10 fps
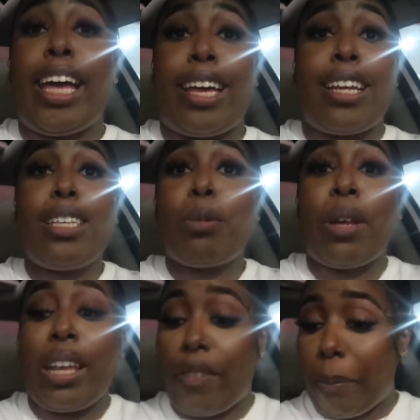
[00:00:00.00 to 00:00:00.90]
And this
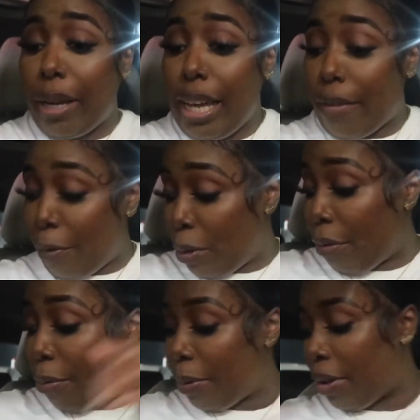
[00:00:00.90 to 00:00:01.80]
wasn't even planned for real,
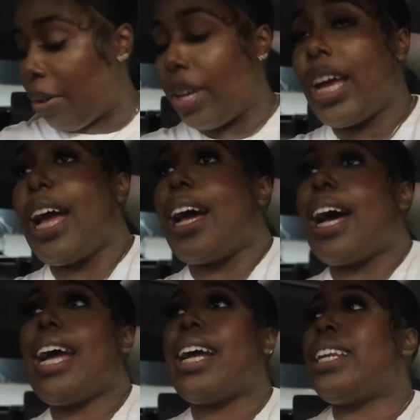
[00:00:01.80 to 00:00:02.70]
for real. I
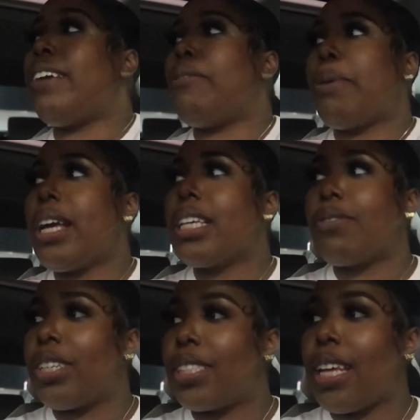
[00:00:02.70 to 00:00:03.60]
had different plans
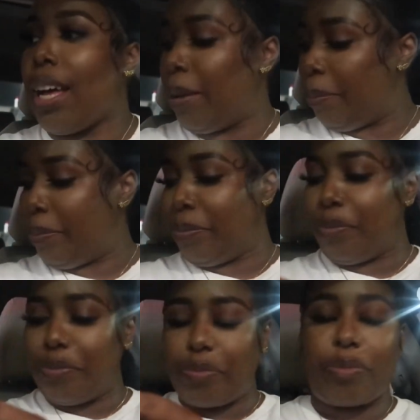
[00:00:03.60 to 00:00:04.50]
for this top.
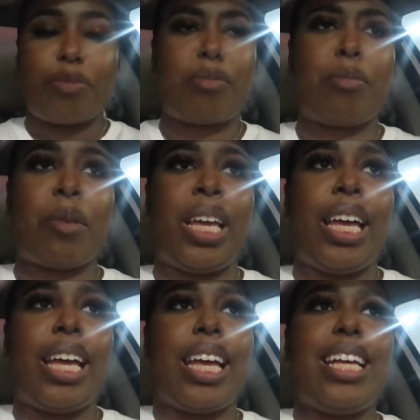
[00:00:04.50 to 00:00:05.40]

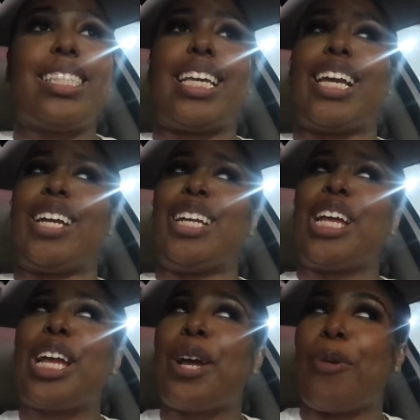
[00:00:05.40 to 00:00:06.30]
He said,
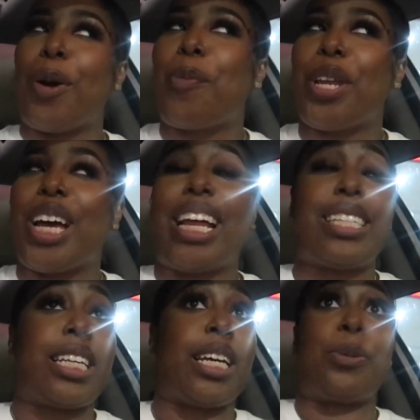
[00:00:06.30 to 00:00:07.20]
it wasn't planned. I
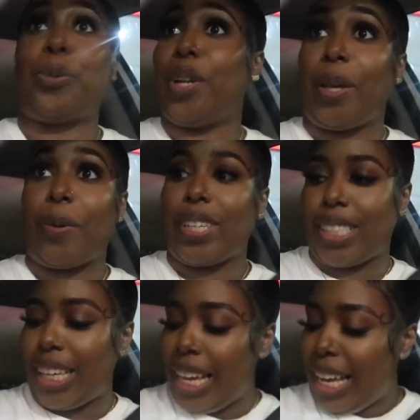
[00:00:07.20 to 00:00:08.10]
said, it really
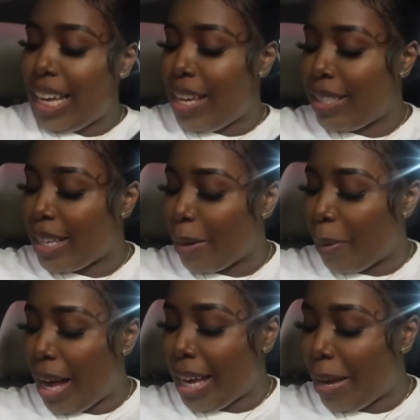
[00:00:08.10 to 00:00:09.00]
wasn't. He said,
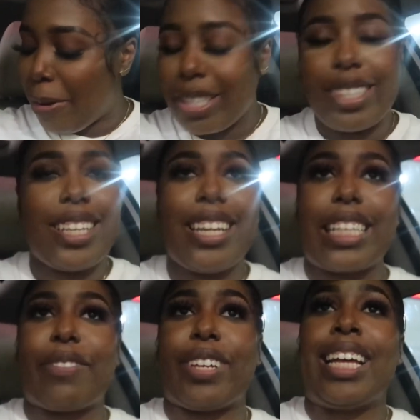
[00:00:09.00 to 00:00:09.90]
well, I can't wait to see the
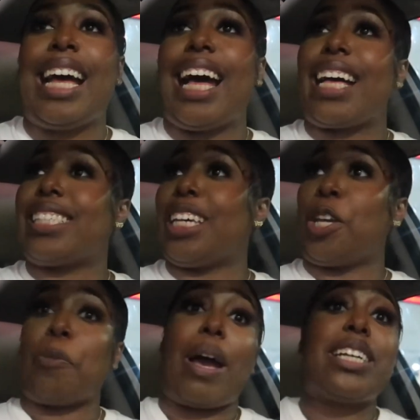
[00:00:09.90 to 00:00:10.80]
next fit. I said,
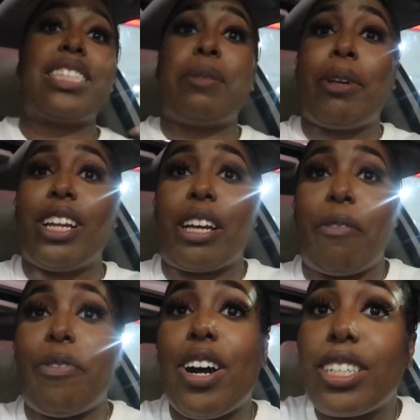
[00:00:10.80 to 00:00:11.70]
you might see me looking
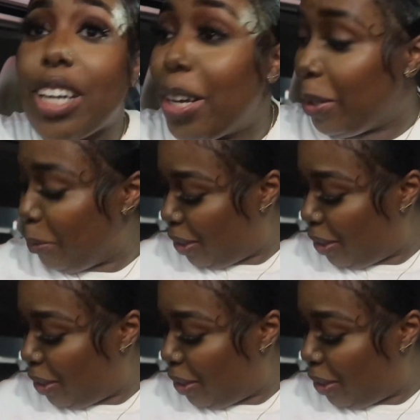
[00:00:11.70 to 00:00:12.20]
fucked up.